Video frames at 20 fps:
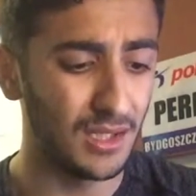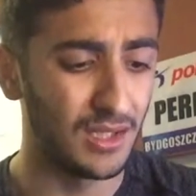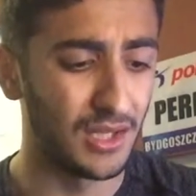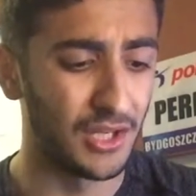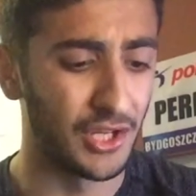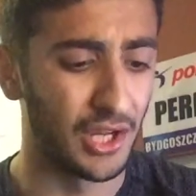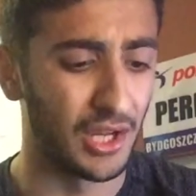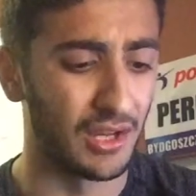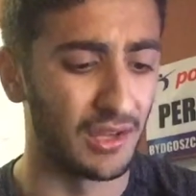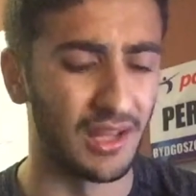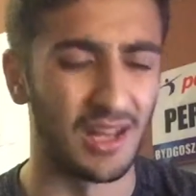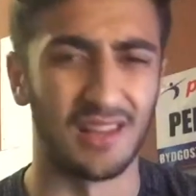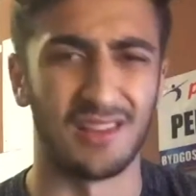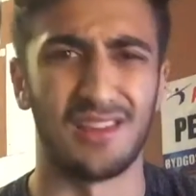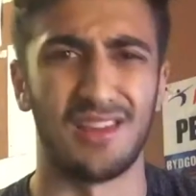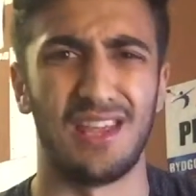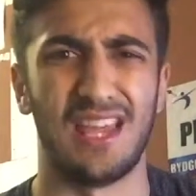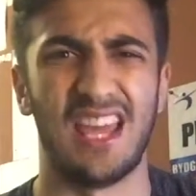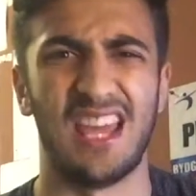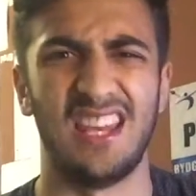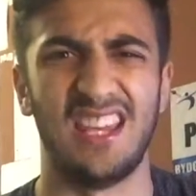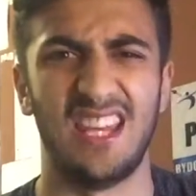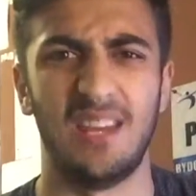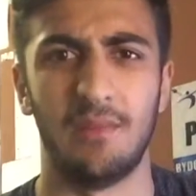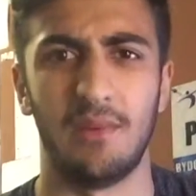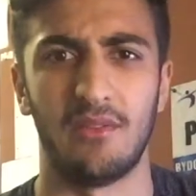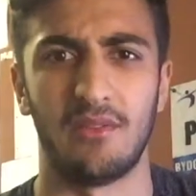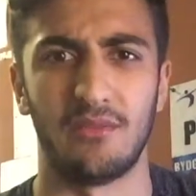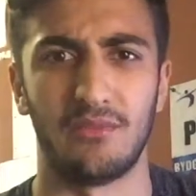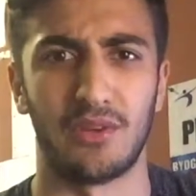I, I, I, can get
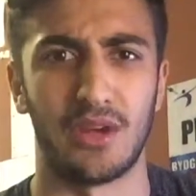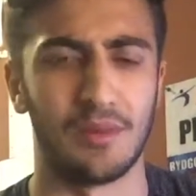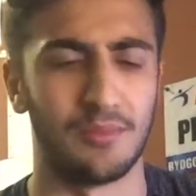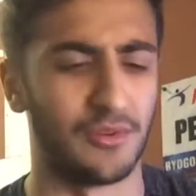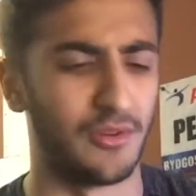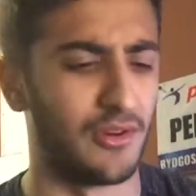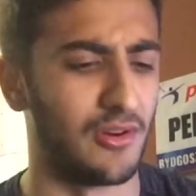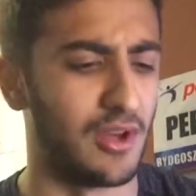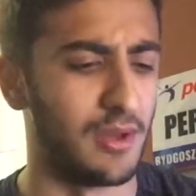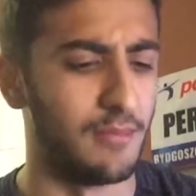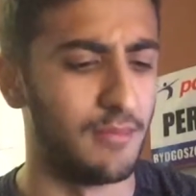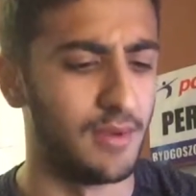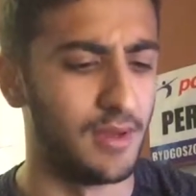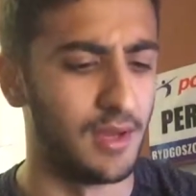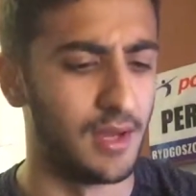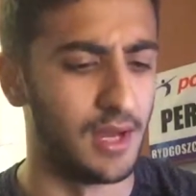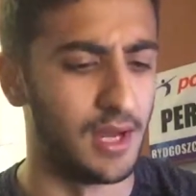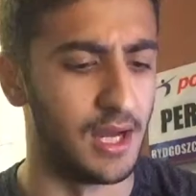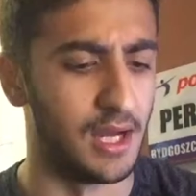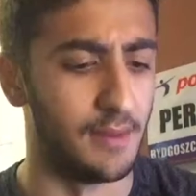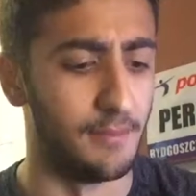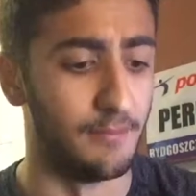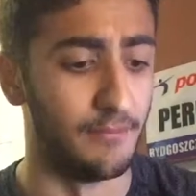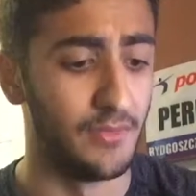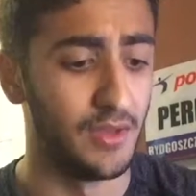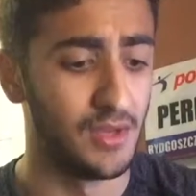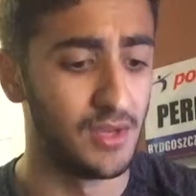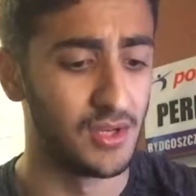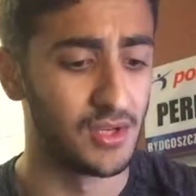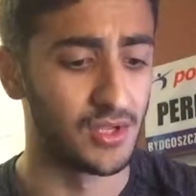anemic from time to time. Um,
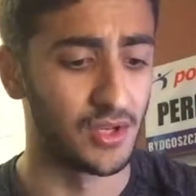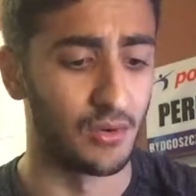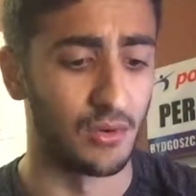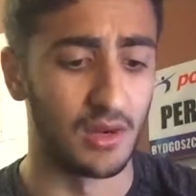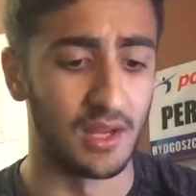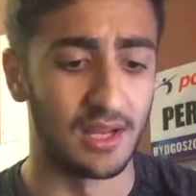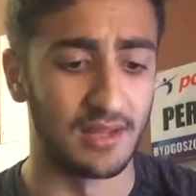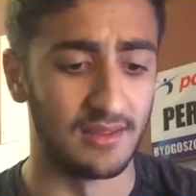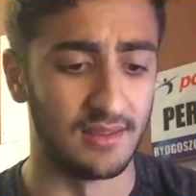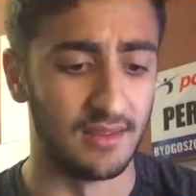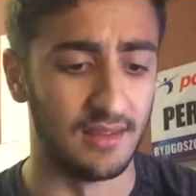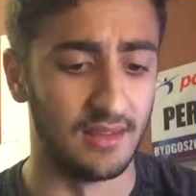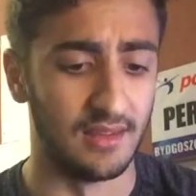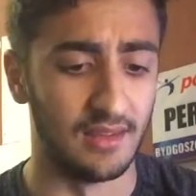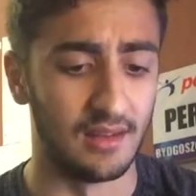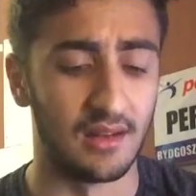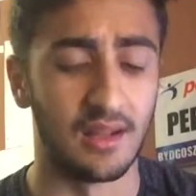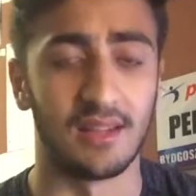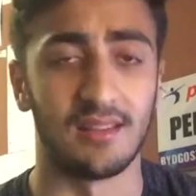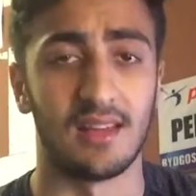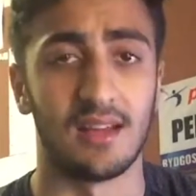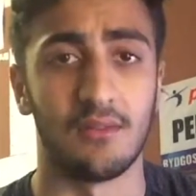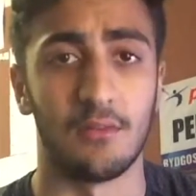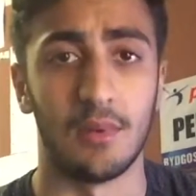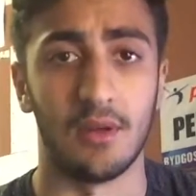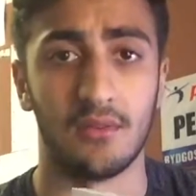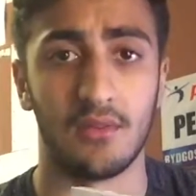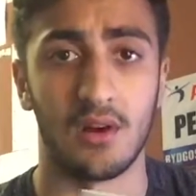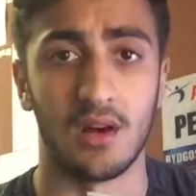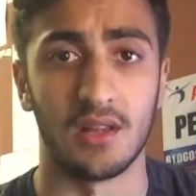so I like to like to have a
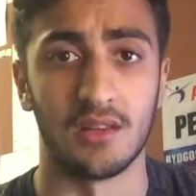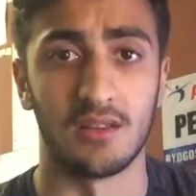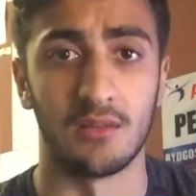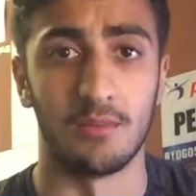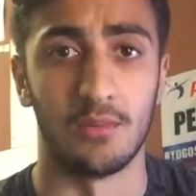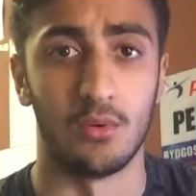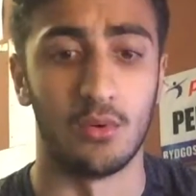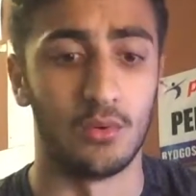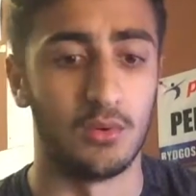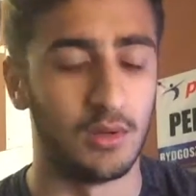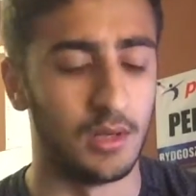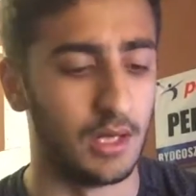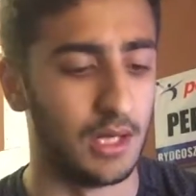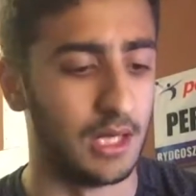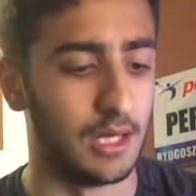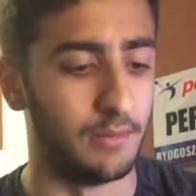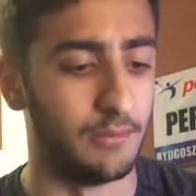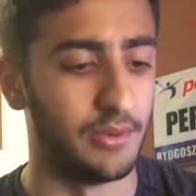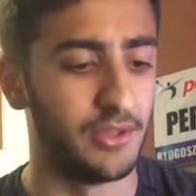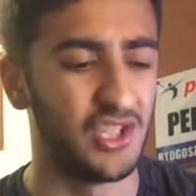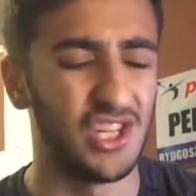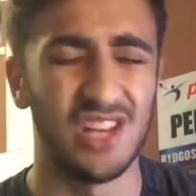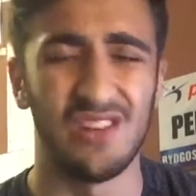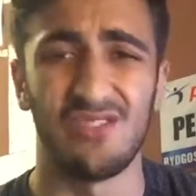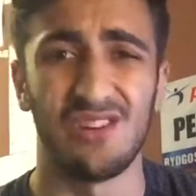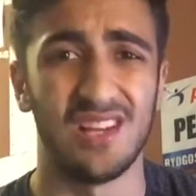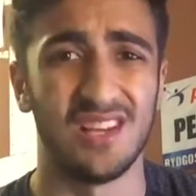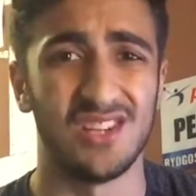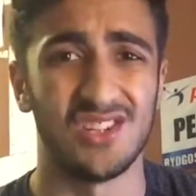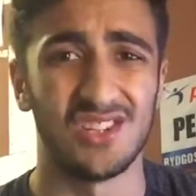bit of iron support, uh, but
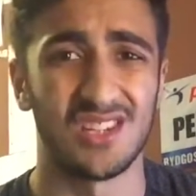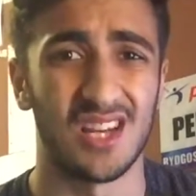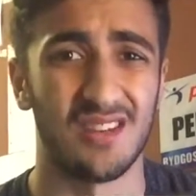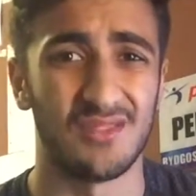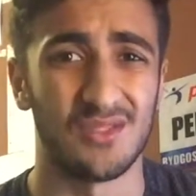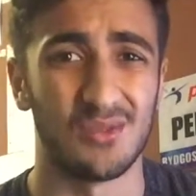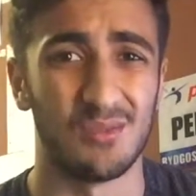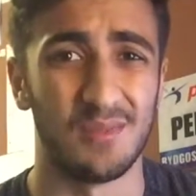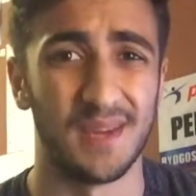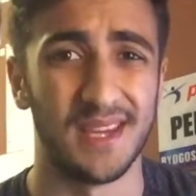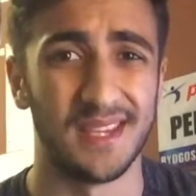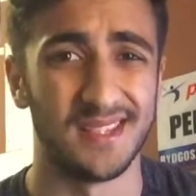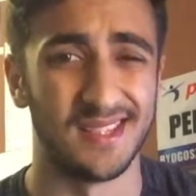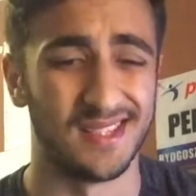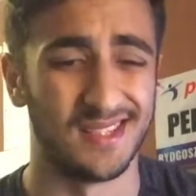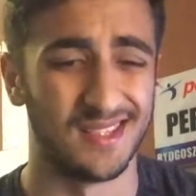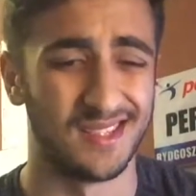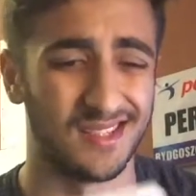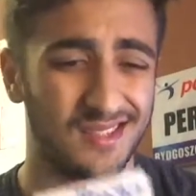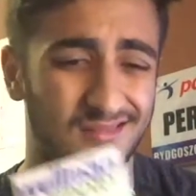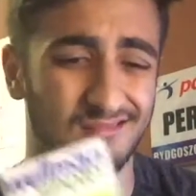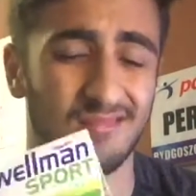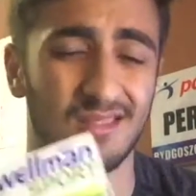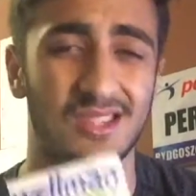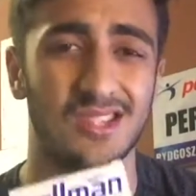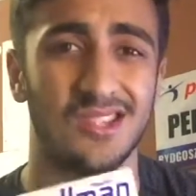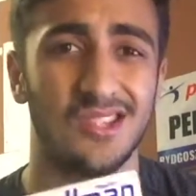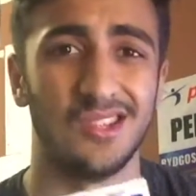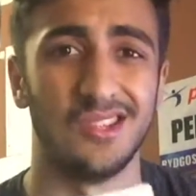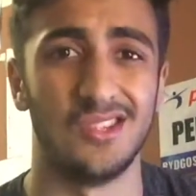generally it just covers all bases and it's a,
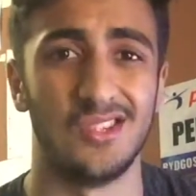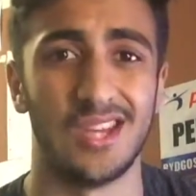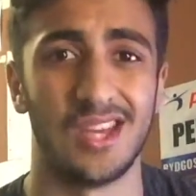it's a good